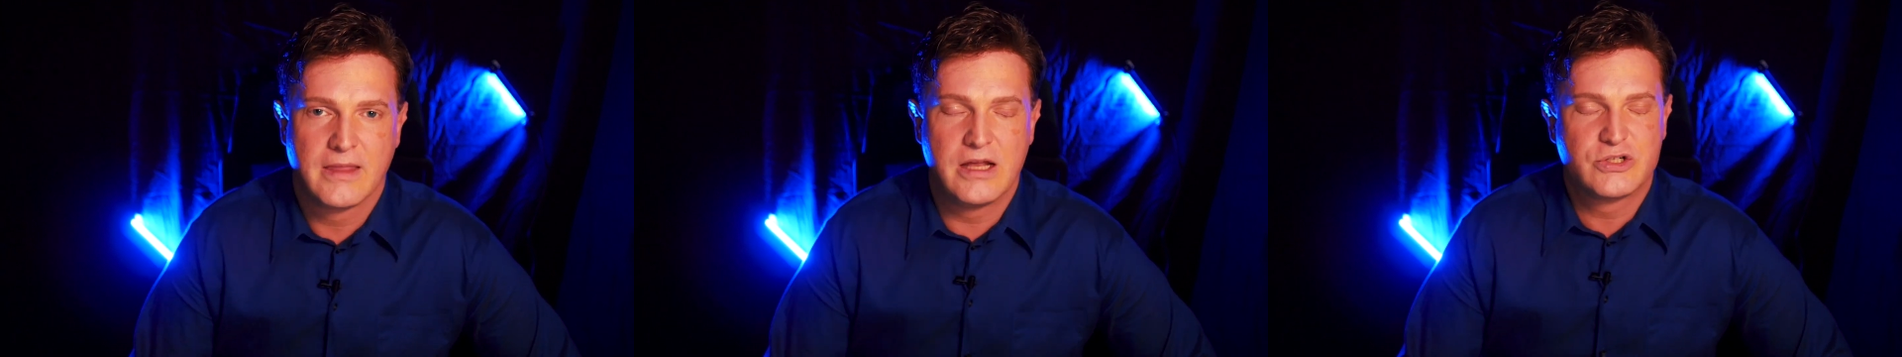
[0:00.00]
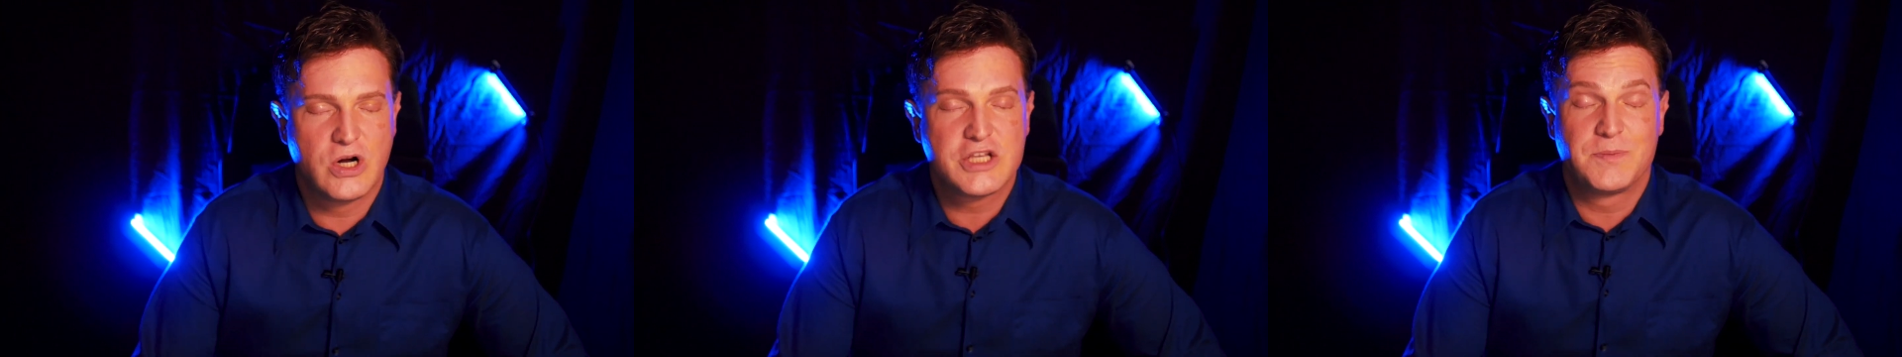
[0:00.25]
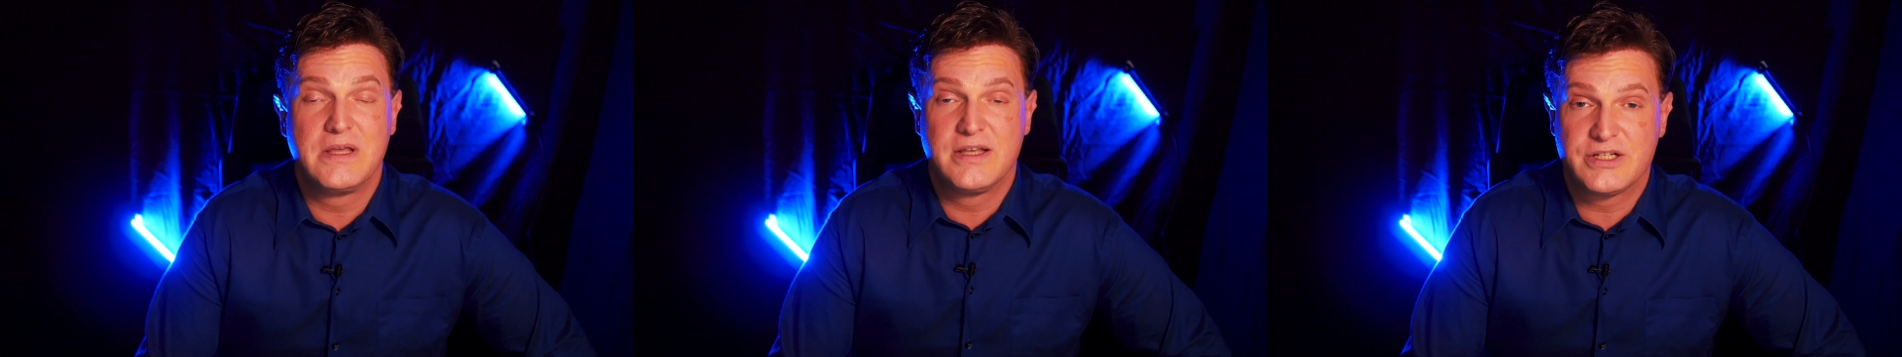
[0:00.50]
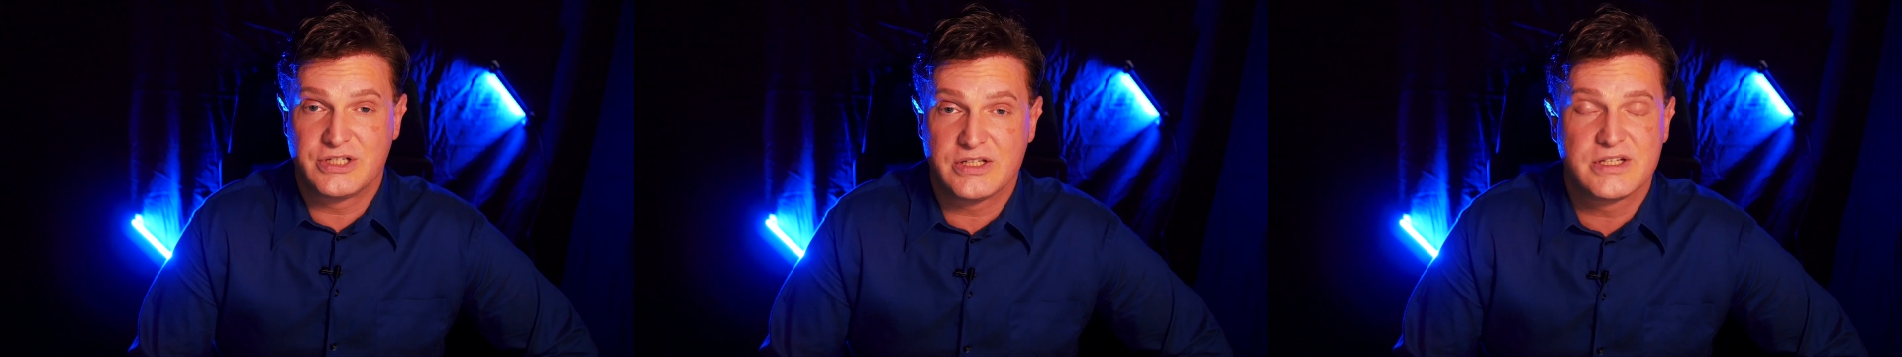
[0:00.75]
And trust me,
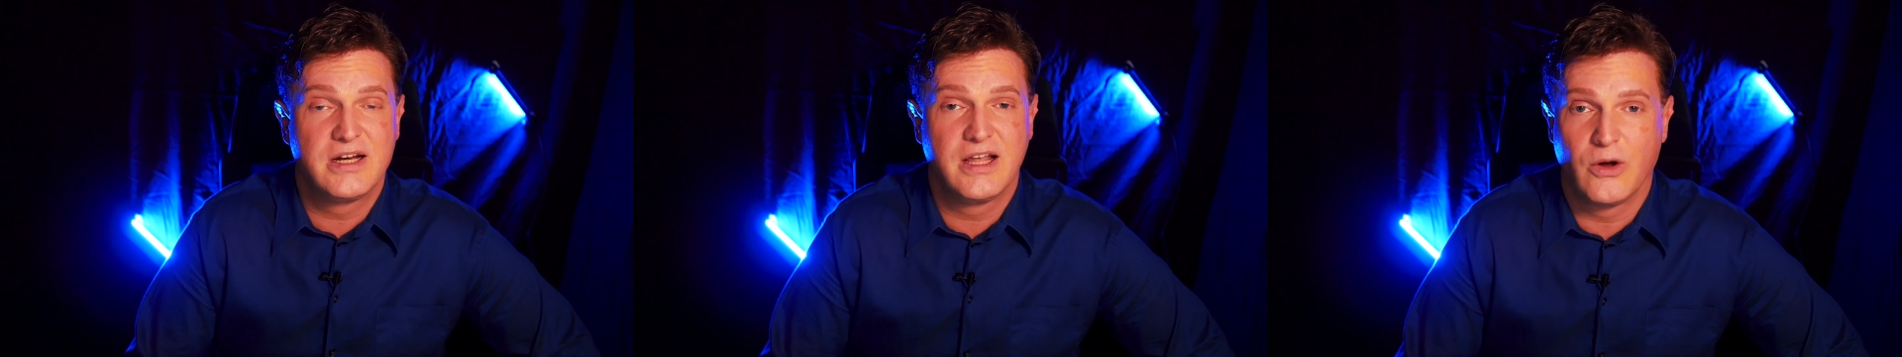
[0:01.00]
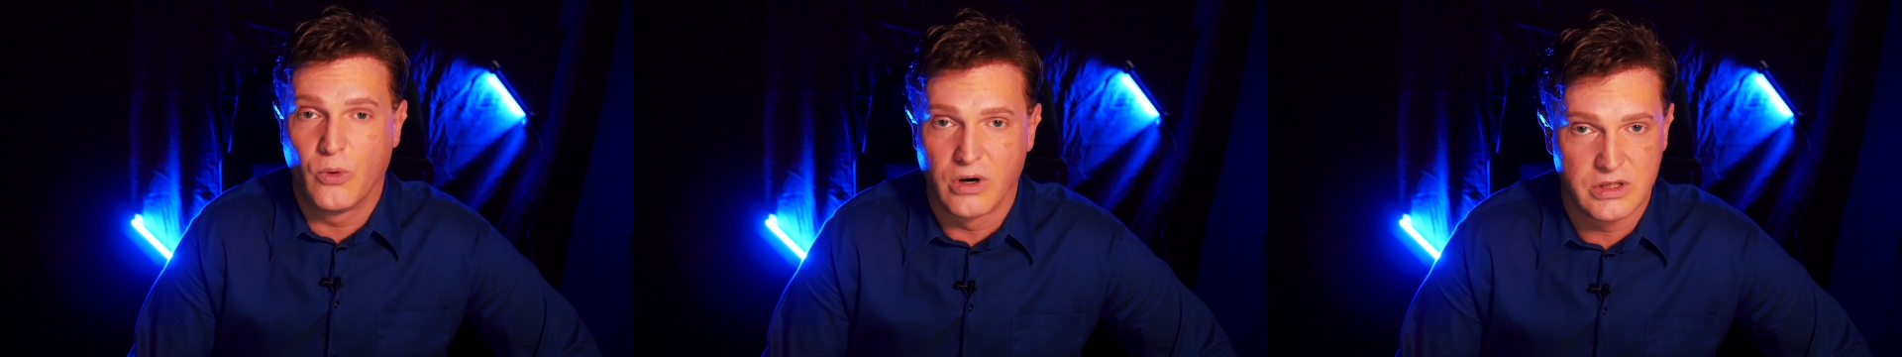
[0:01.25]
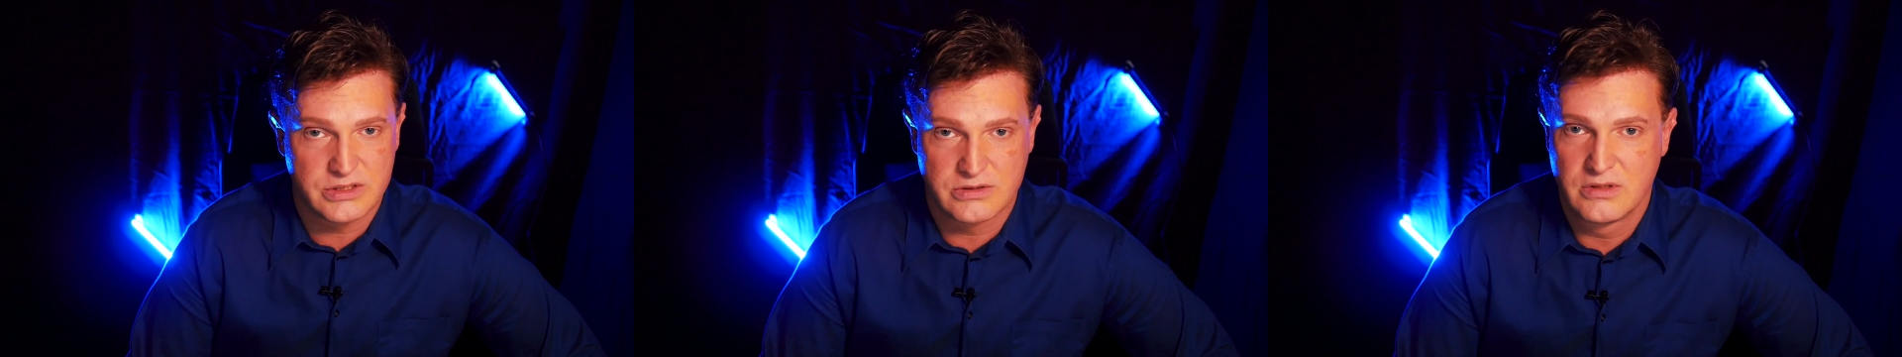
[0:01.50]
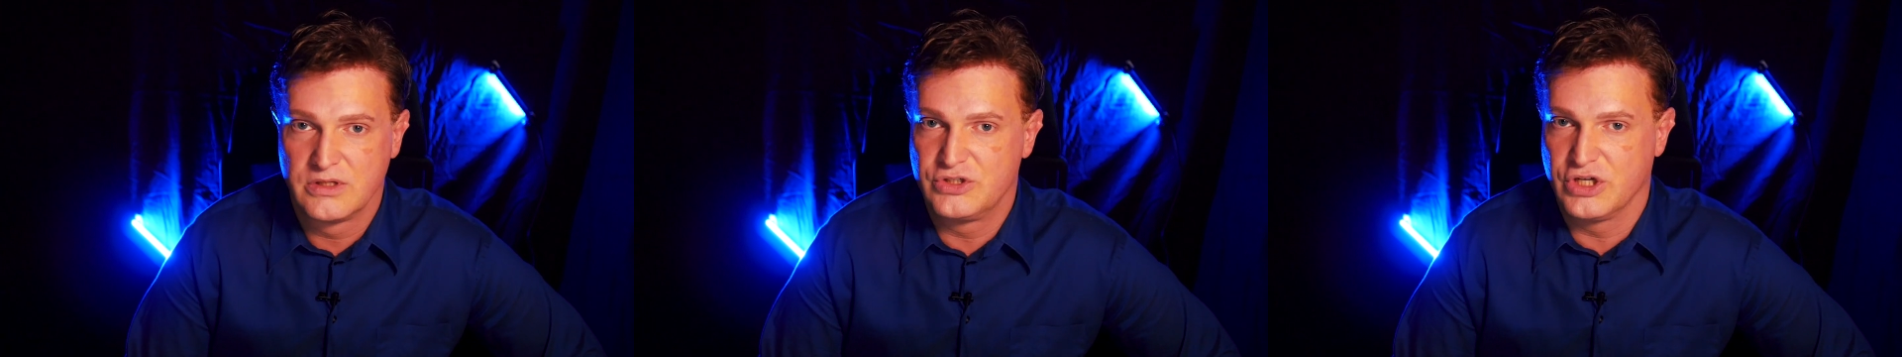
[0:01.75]
this shit's gonna get worse.
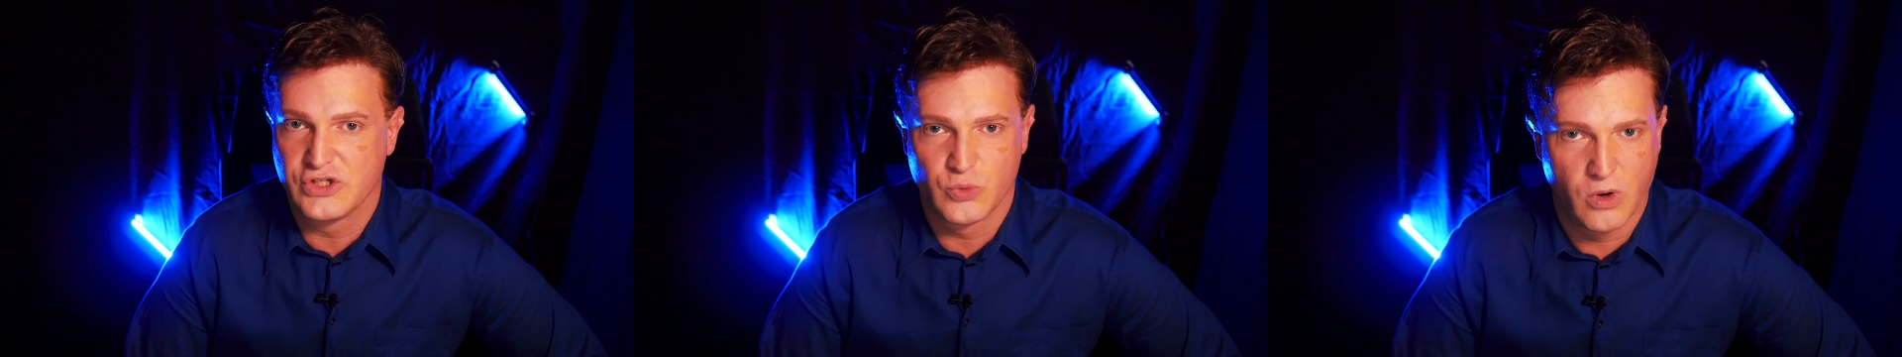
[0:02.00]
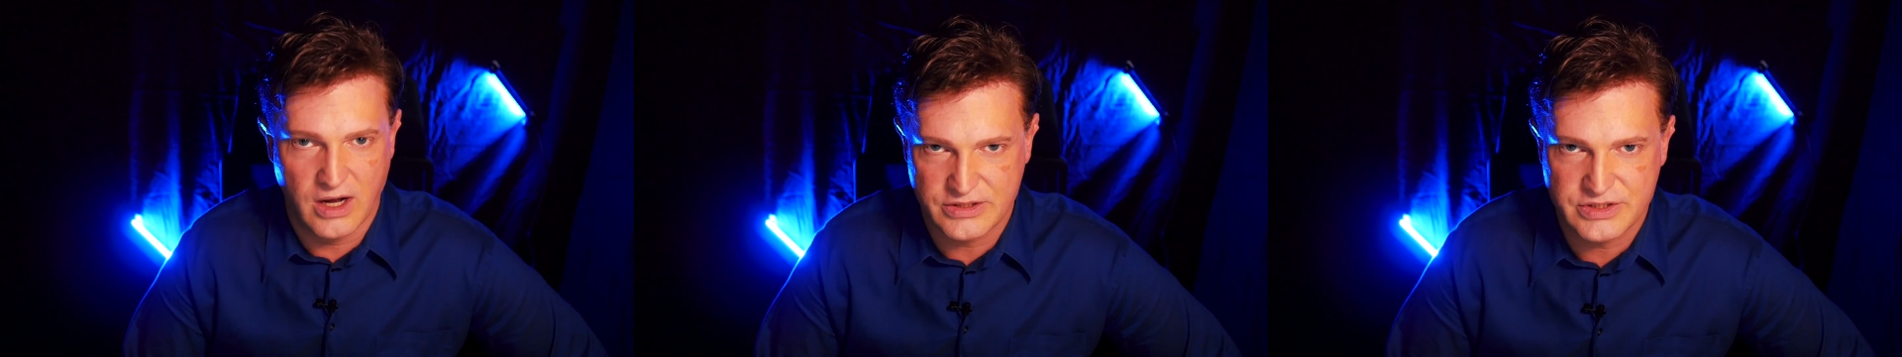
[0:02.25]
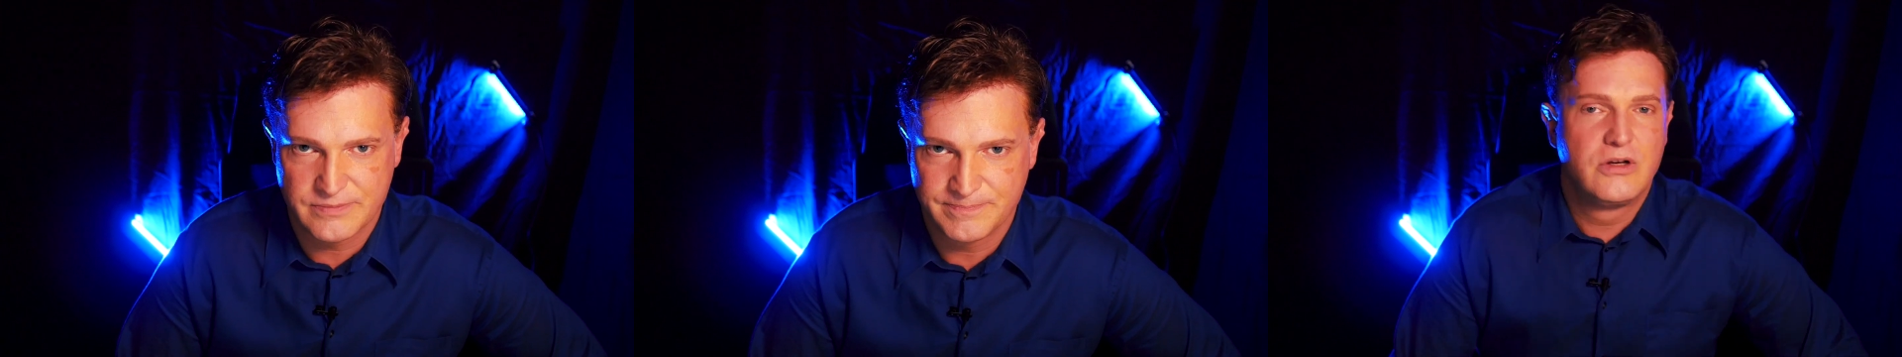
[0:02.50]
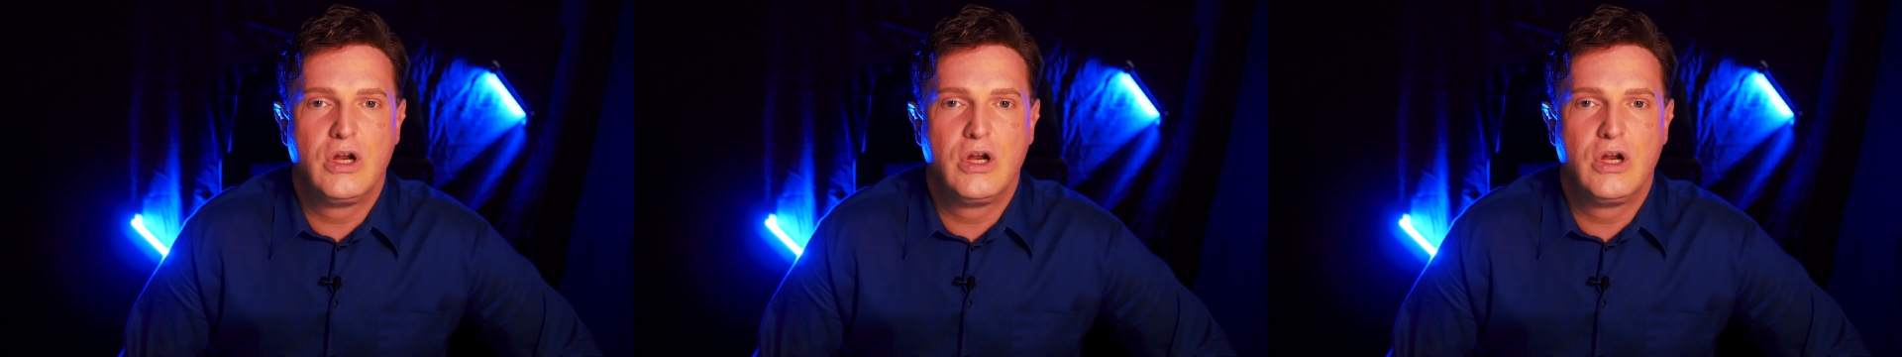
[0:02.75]
Just watch.